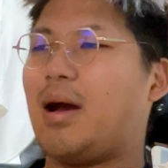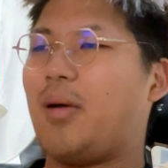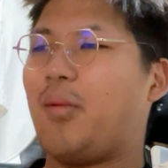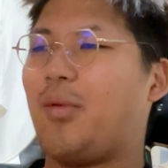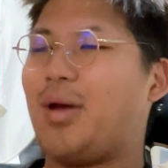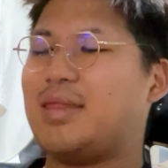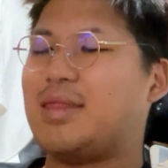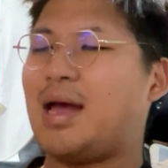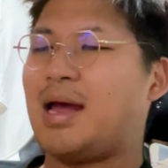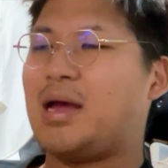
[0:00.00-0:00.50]

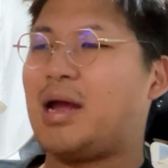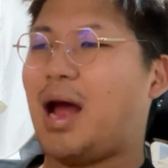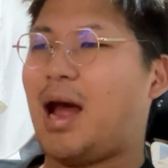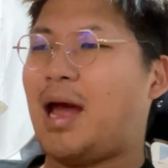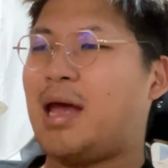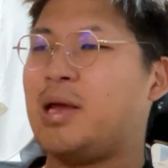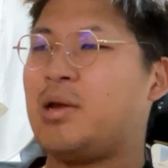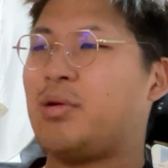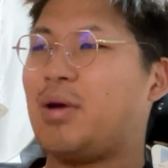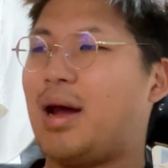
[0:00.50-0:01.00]
when I,
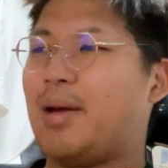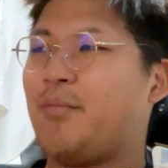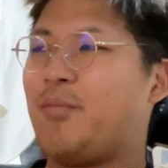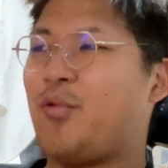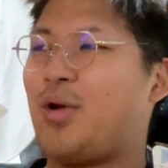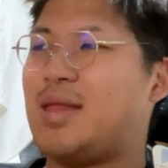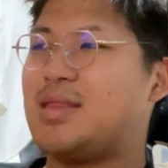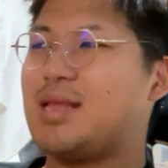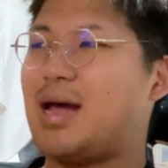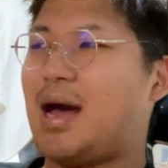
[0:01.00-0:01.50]
I um,
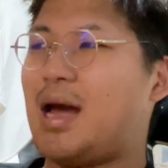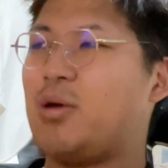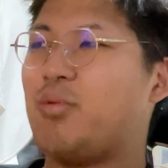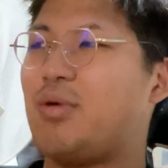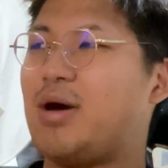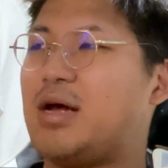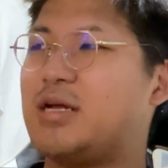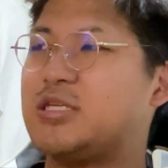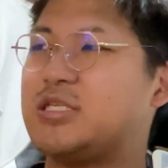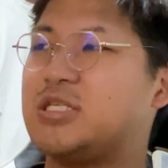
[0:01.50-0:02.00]
when I
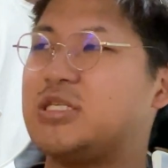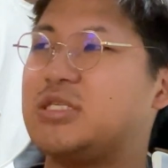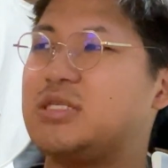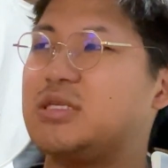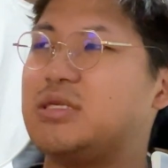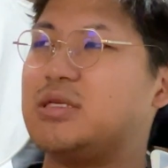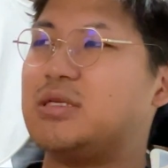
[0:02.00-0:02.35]
was